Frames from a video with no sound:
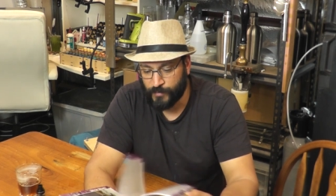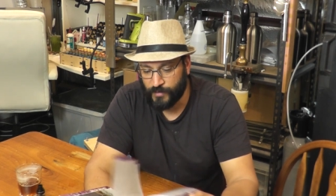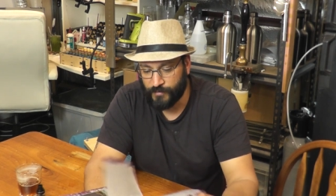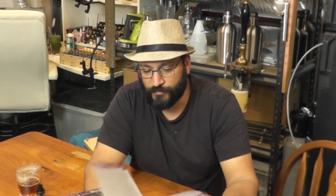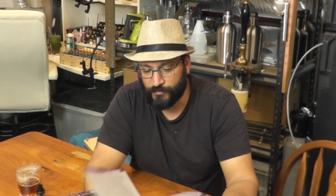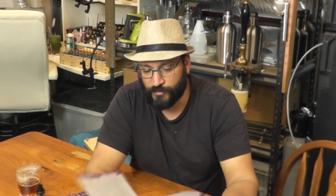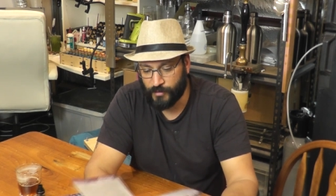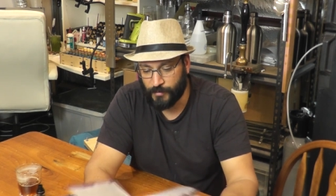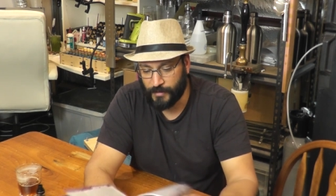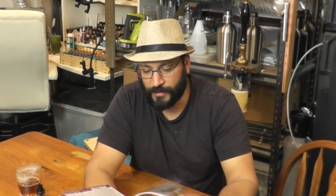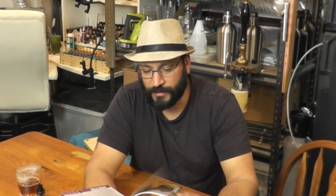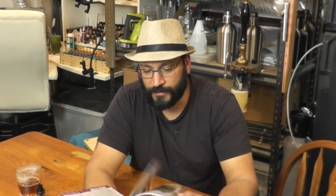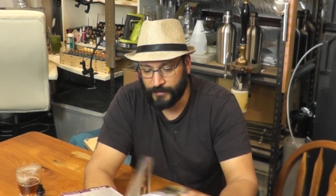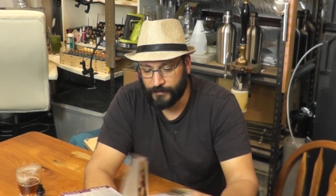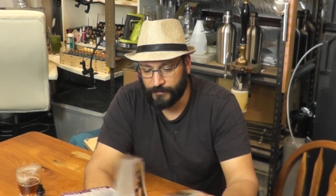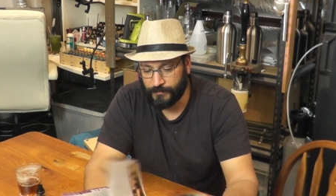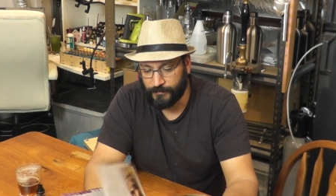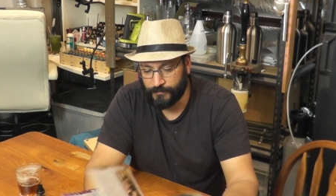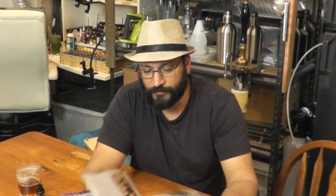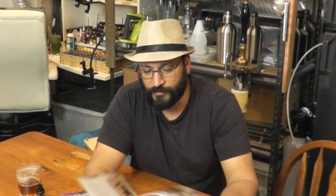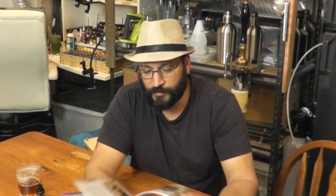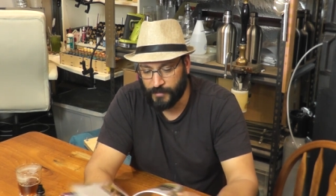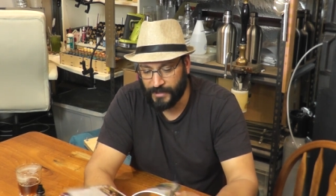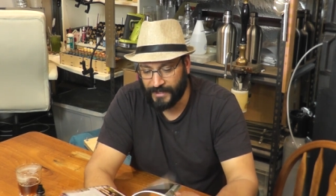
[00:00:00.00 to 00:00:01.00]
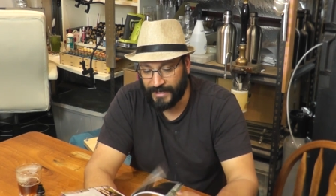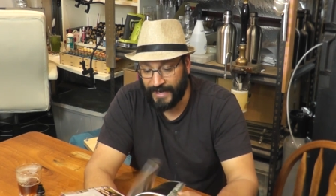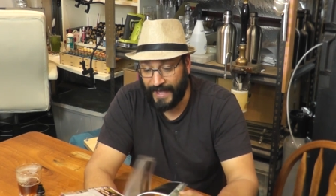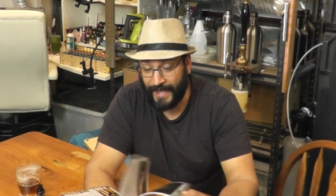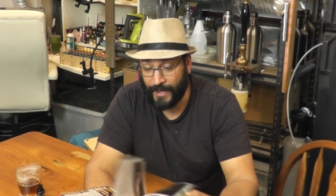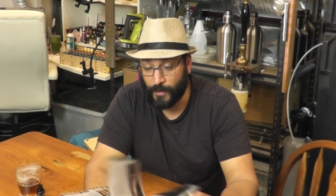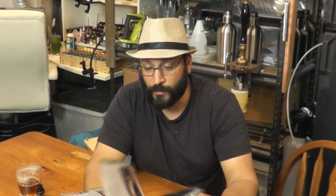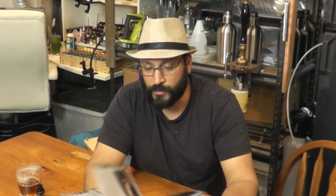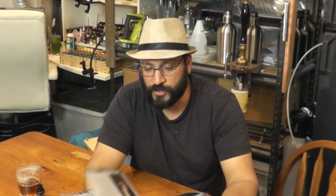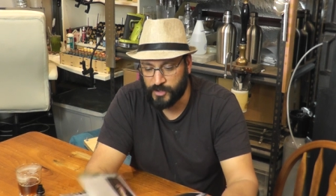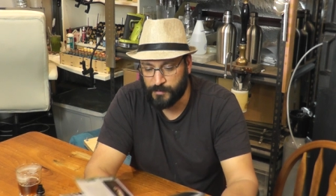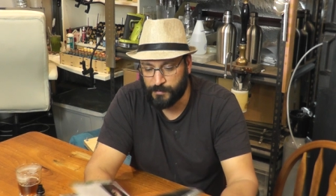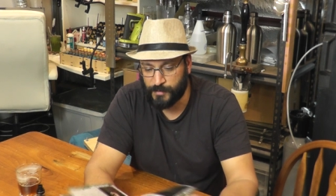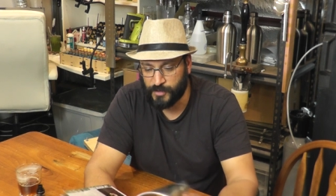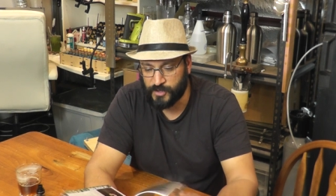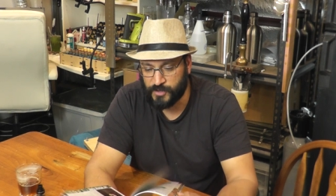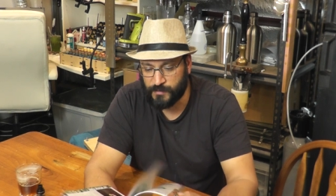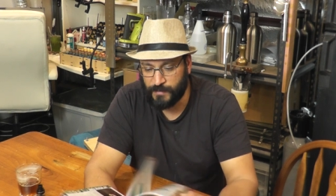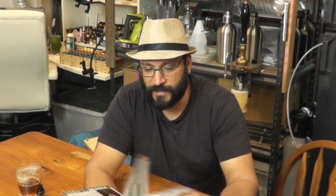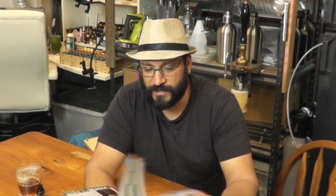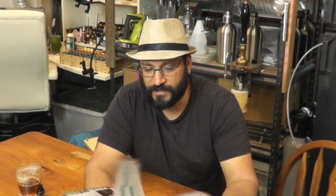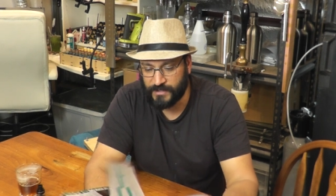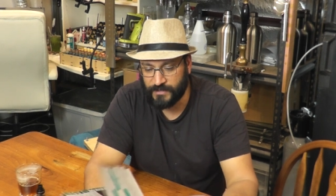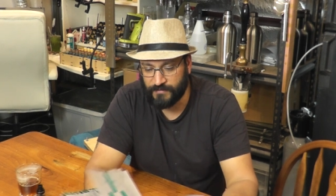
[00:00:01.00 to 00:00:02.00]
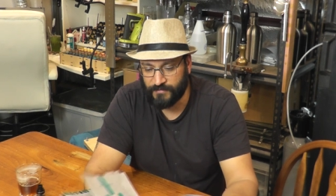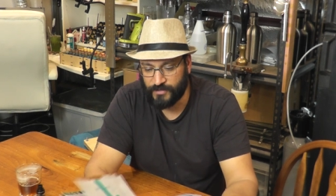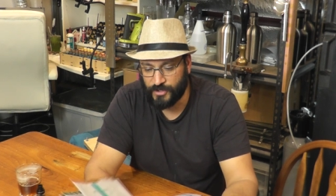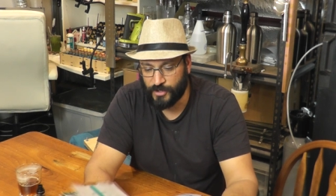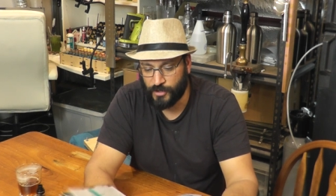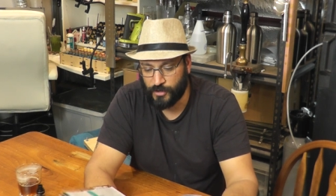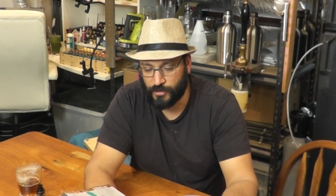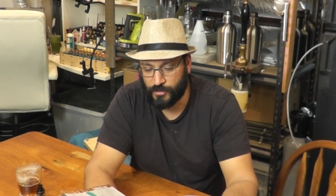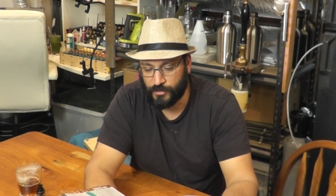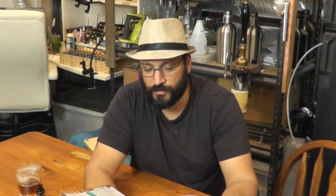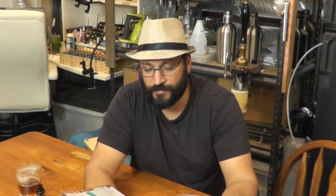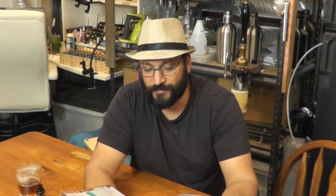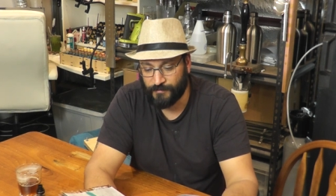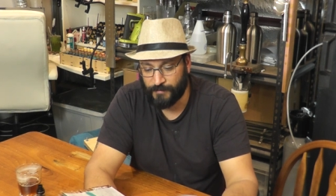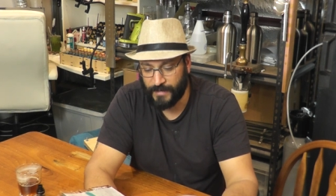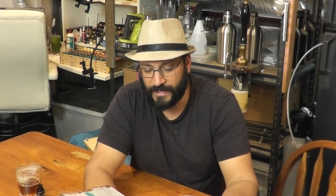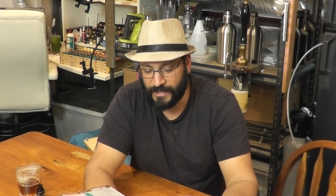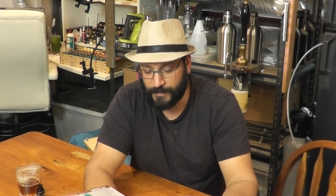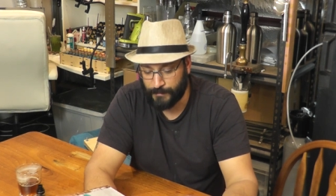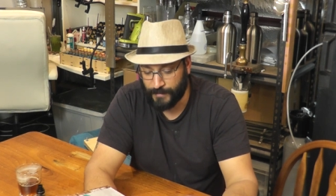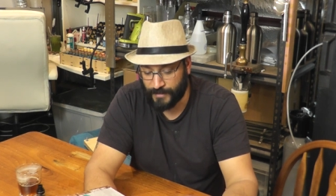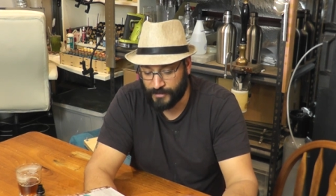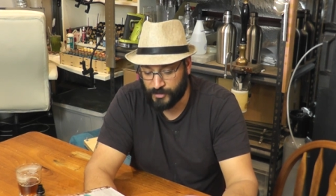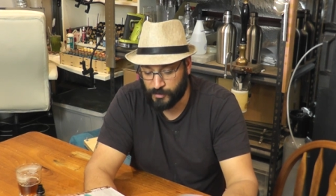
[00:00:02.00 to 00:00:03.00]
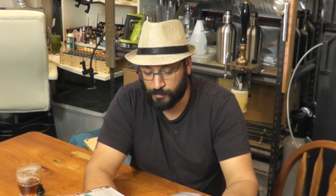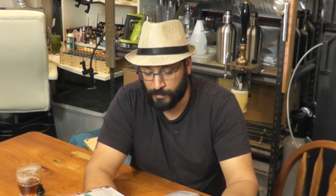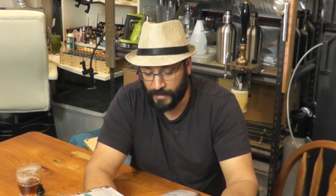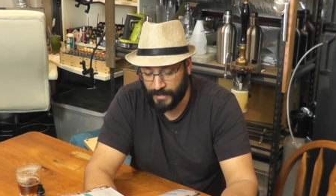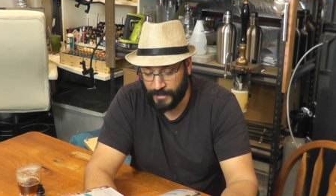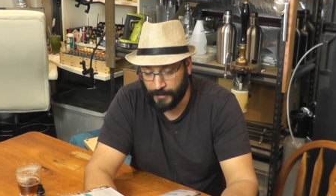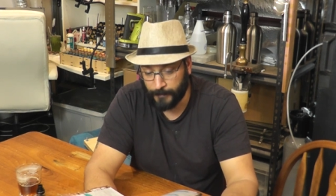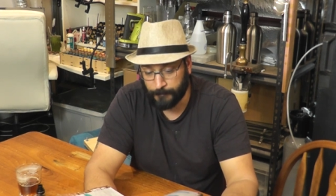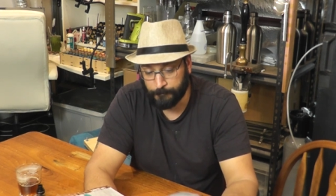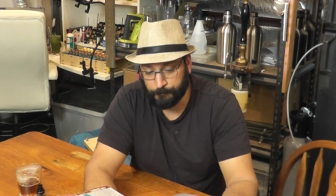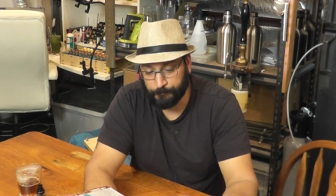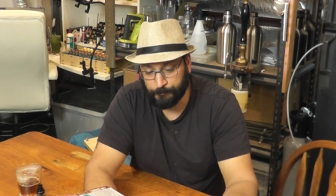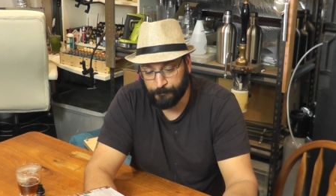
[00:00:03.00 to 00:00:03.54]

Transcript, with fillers: from a from a language perspective, you know, could have been much better.